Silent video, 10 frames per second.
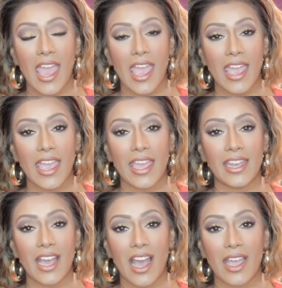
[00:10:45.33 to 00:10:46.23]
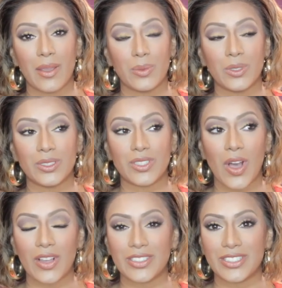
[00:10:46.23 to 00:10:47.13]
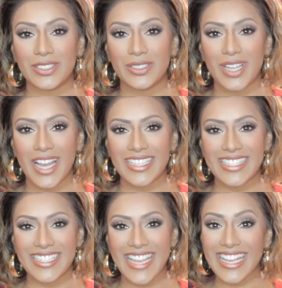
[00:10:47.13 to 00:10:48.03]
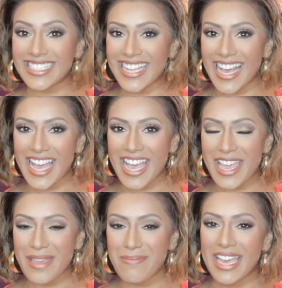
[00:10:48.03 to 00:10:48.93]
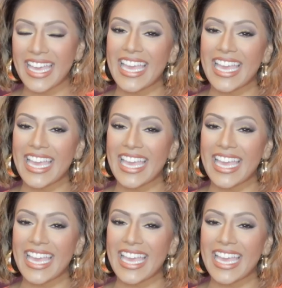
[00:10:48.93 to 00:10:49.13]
And I will talk to you guys next time.